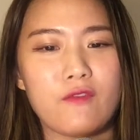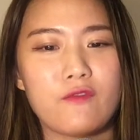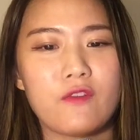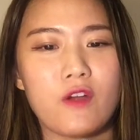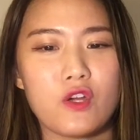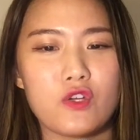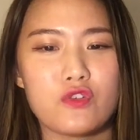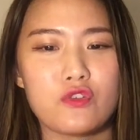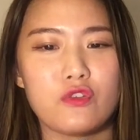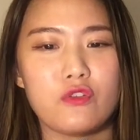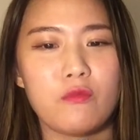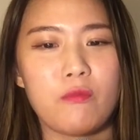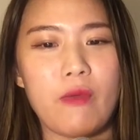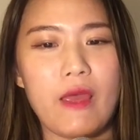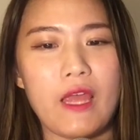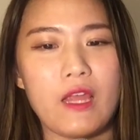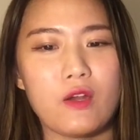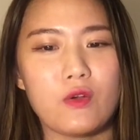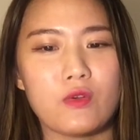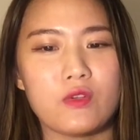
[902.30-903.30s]
virtual
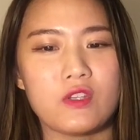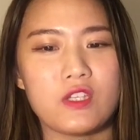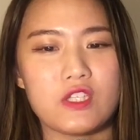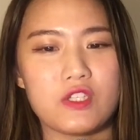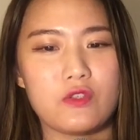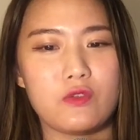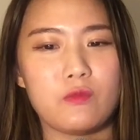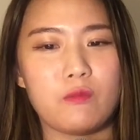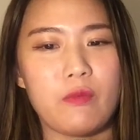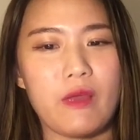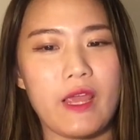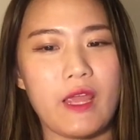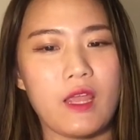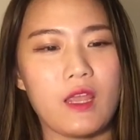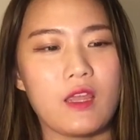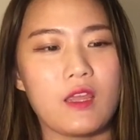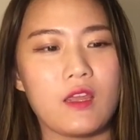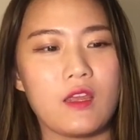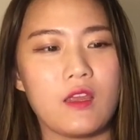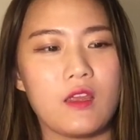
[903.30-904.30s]
bank, or digital
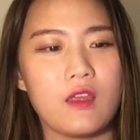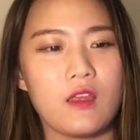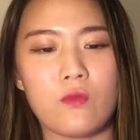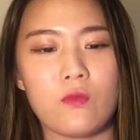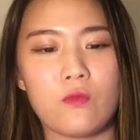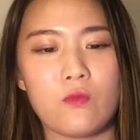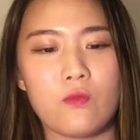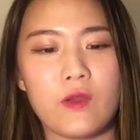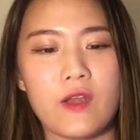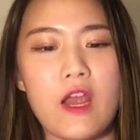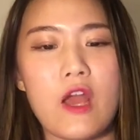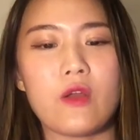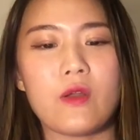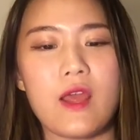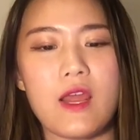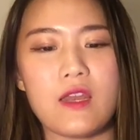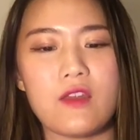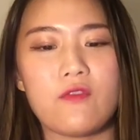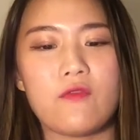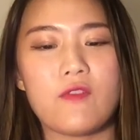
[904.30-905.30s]
bank, without
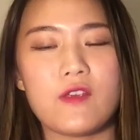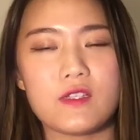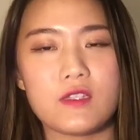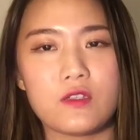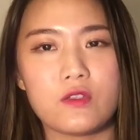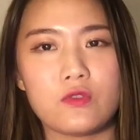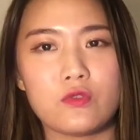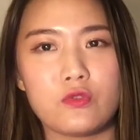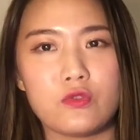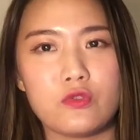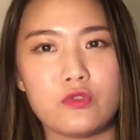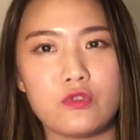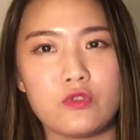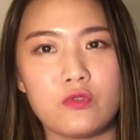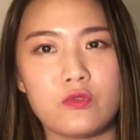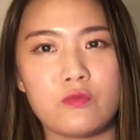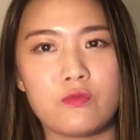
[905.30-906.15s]
any physical